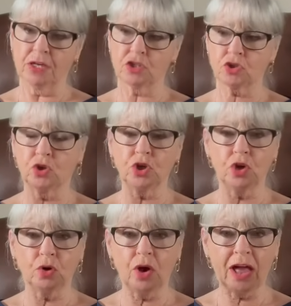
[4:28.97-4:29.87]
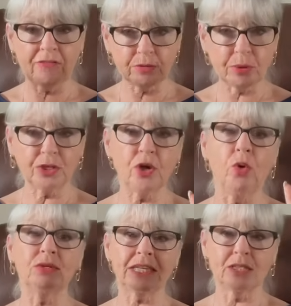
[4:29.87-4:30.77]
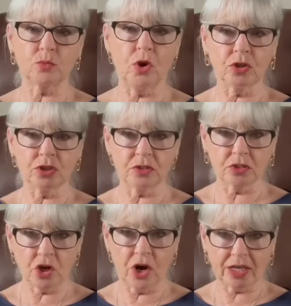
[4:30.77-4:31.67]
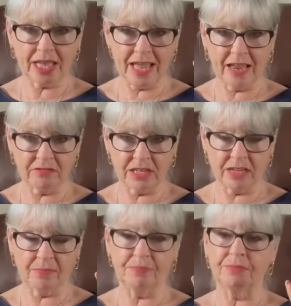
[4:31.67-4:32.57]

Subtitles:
So you're... Everybody always has one dark area.